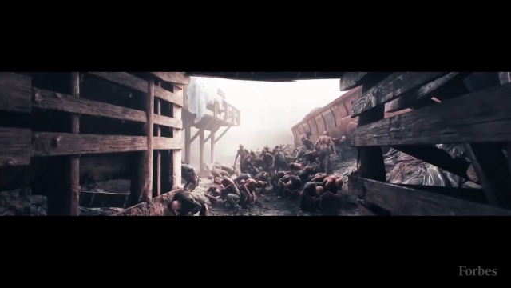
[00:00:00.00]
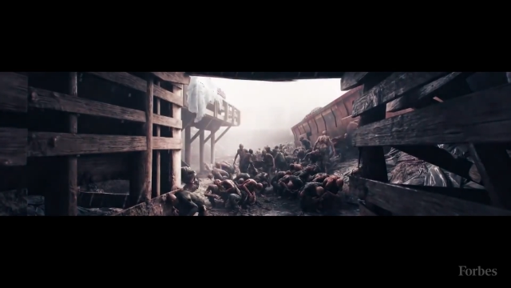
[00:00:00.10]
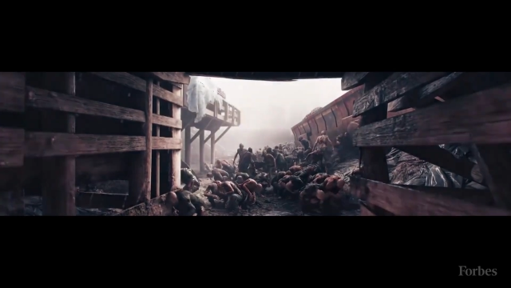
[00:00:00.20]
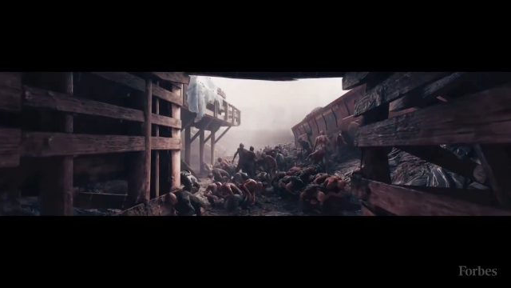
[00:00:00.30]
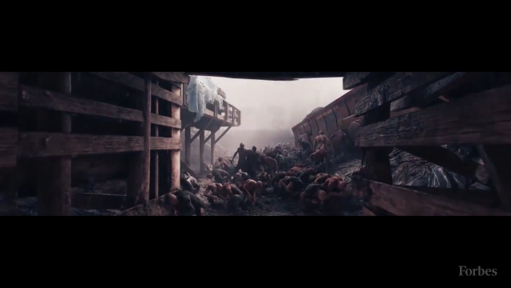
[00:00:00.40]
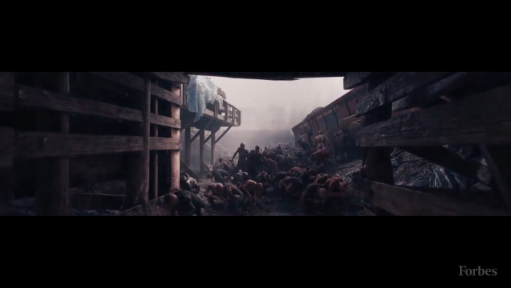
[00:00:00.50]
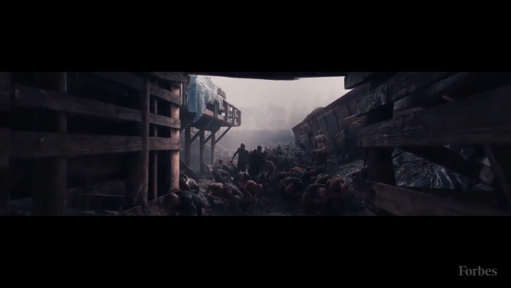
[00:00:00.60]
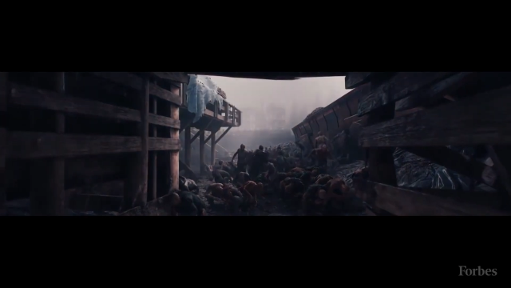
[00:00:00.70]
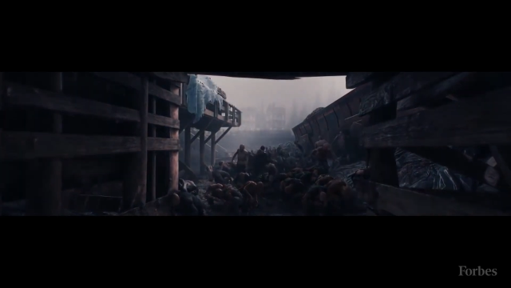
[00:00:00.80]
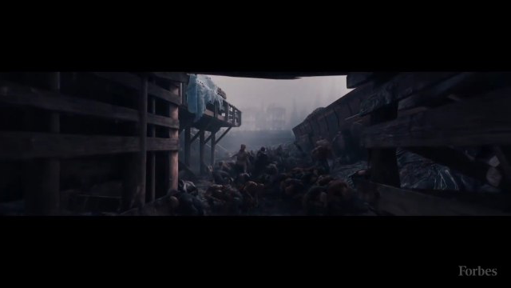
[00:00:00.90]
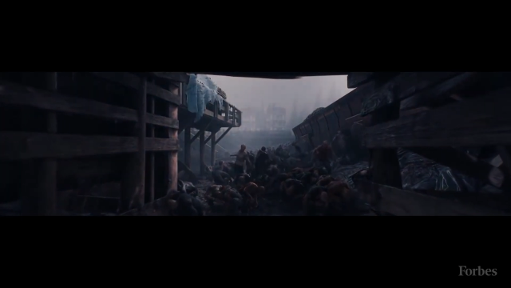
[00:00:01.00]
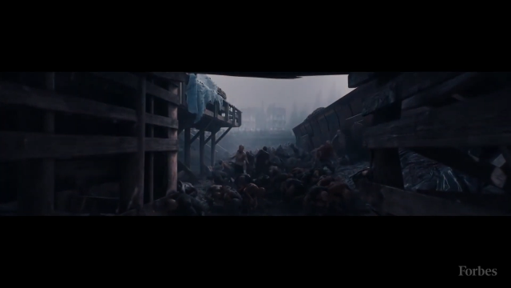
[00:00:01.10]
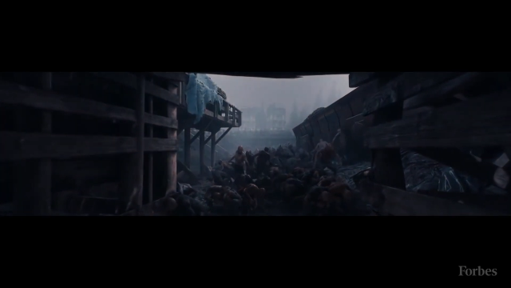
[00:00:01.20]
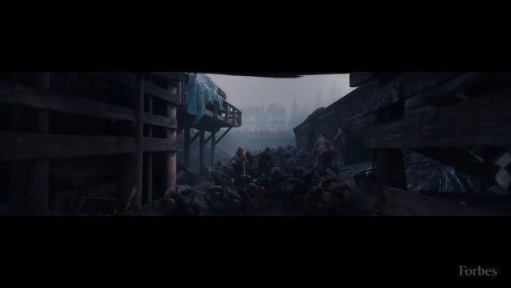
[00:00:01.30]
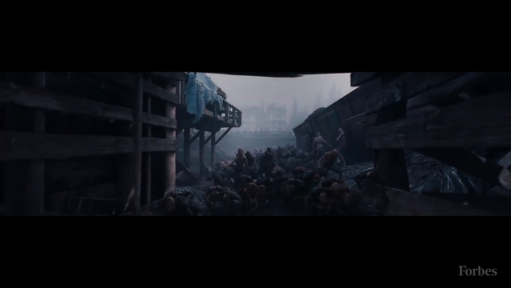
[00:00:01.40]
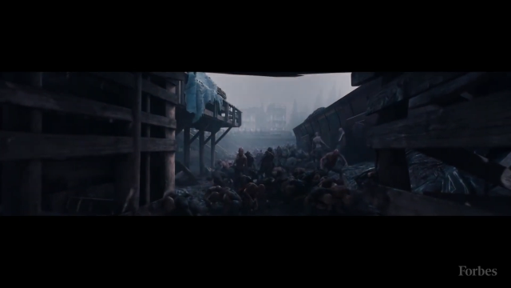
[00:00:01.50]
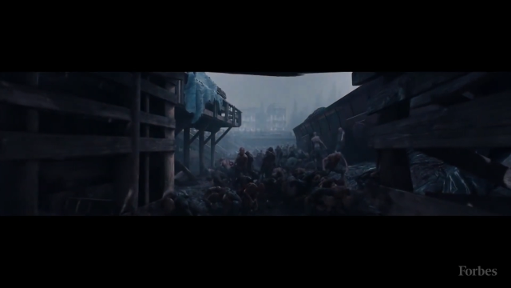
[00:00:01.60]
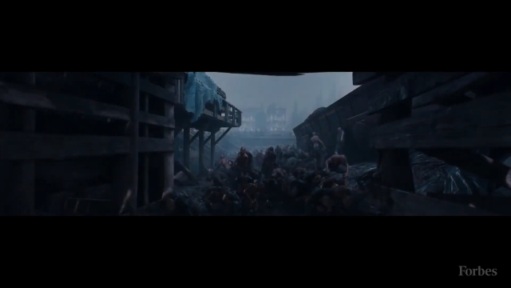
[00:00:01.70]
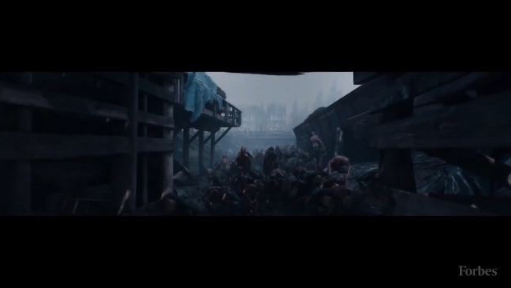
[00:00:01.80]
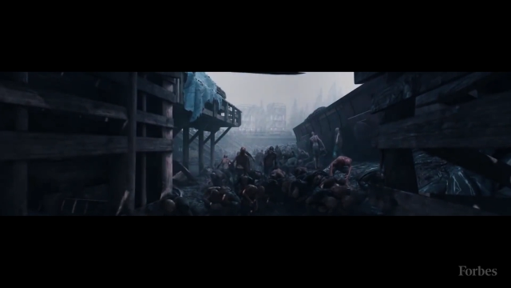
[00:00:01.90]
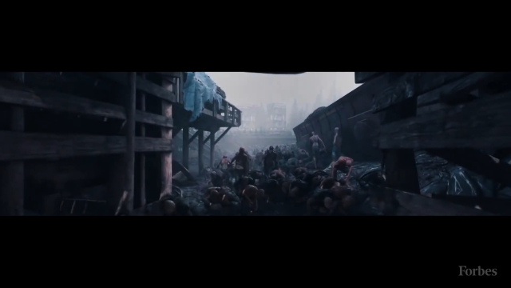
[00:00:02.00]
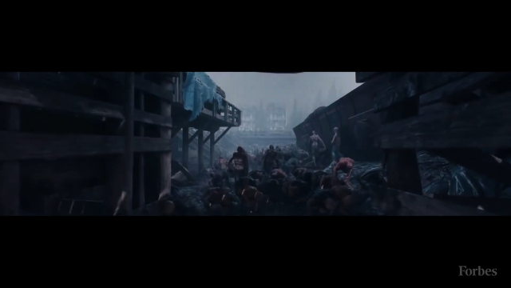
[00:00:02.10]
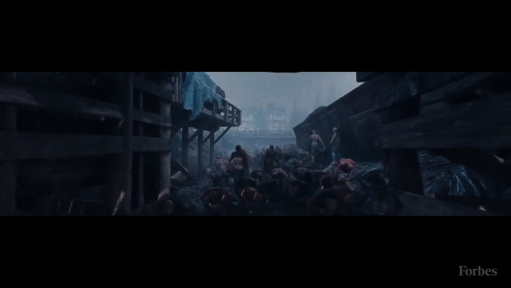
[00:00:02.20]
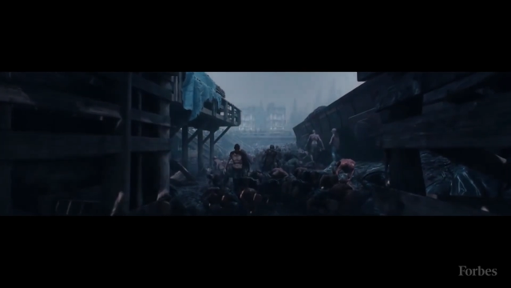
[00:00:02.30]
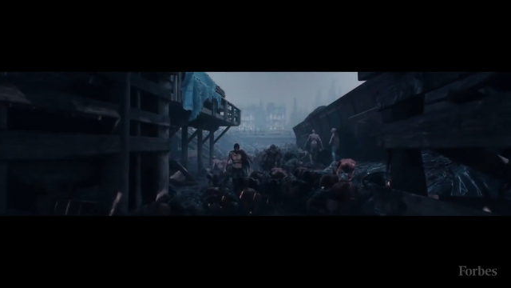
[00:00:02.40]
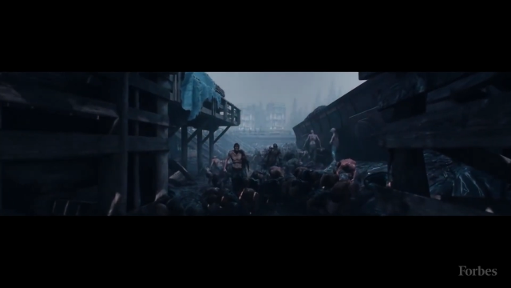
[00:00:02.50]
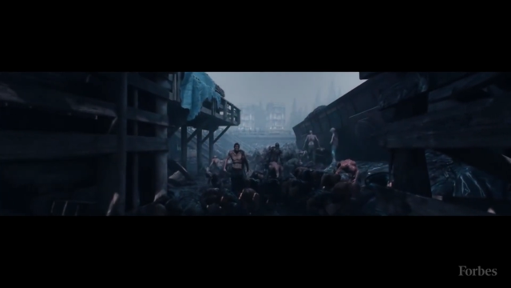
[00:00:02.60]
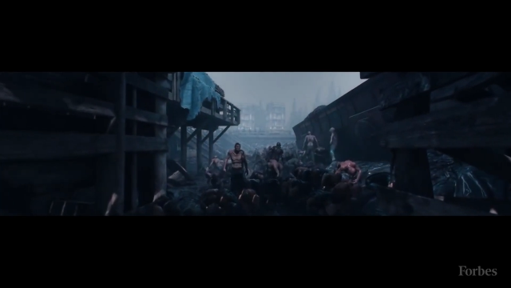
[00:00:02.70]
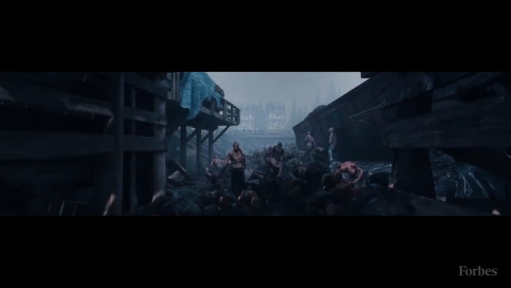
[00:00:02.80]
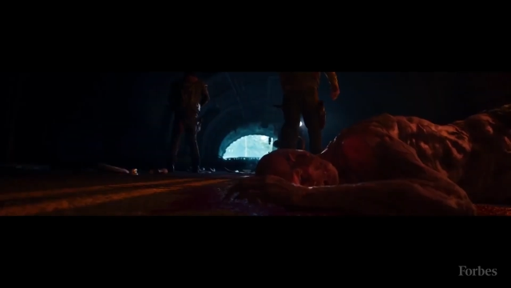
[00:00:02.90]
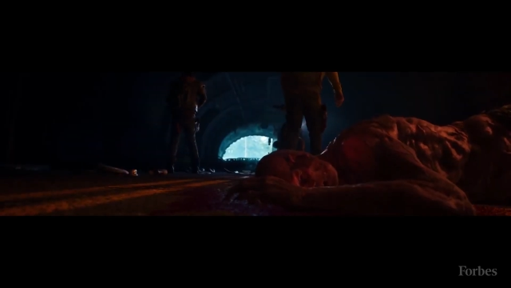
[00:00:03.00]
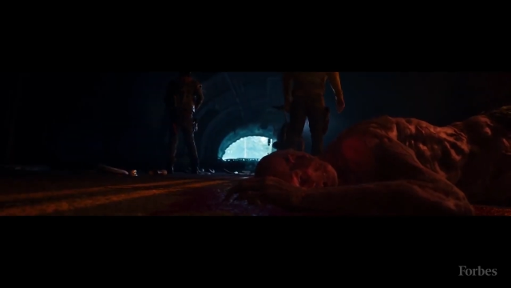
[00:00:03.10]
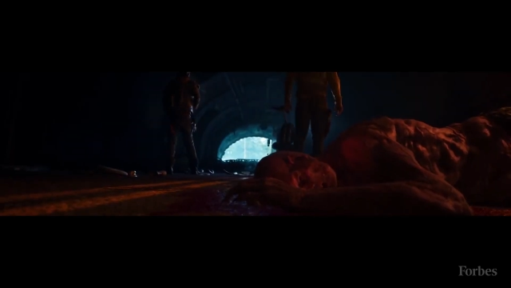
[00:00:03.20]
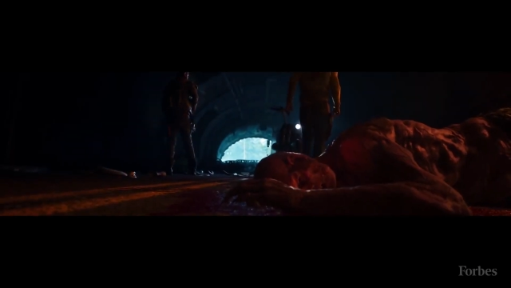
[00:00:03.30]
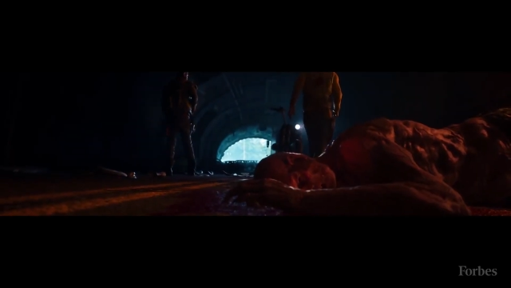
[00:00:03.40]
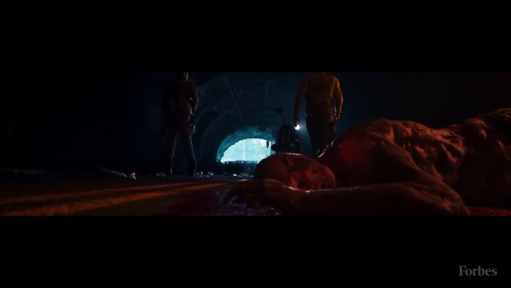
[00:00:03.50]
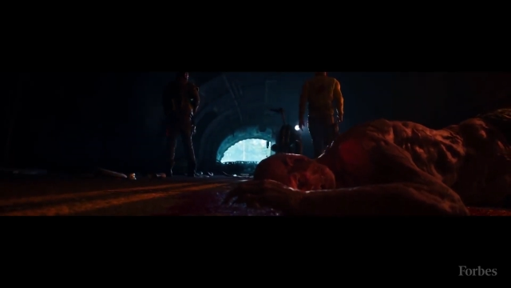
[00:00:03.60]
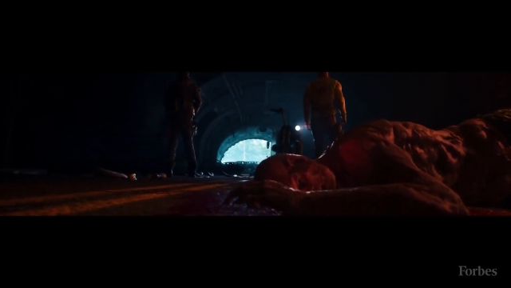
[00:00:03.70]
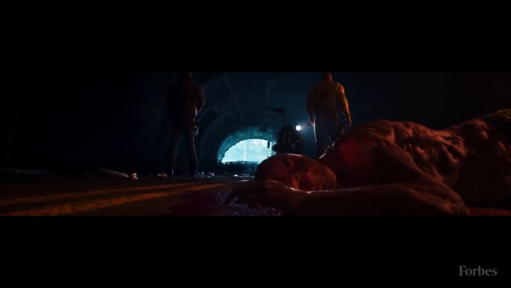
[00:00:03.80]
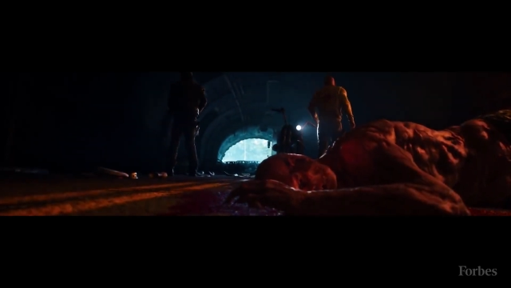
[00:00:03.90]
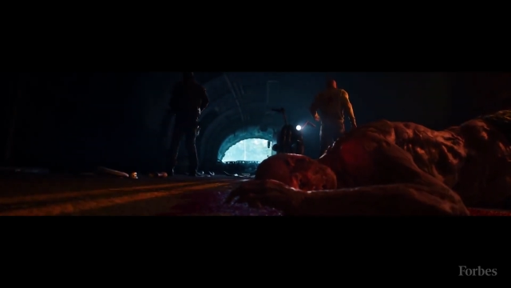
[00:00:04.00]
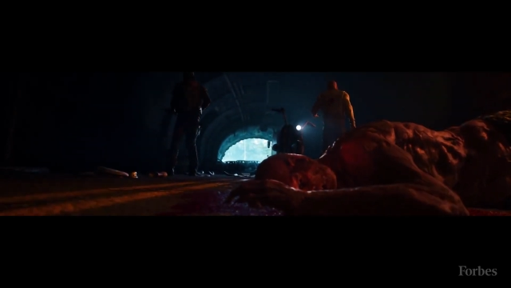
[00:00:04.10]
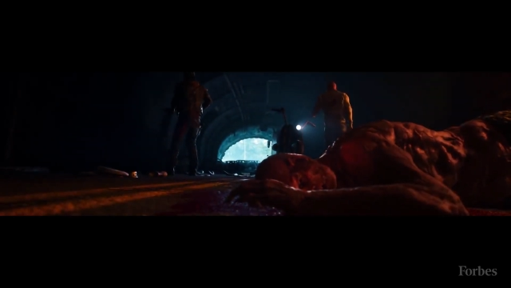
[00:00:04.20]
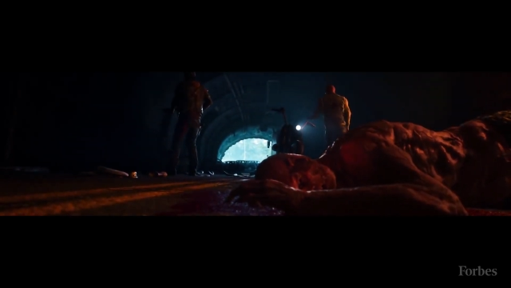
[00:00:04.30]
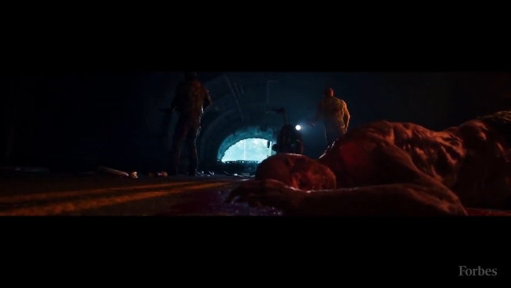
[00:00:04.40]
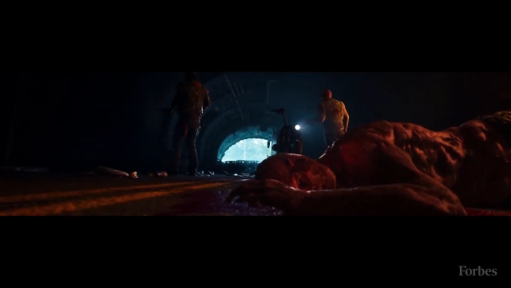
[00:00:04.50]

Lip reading: (no speaker visible)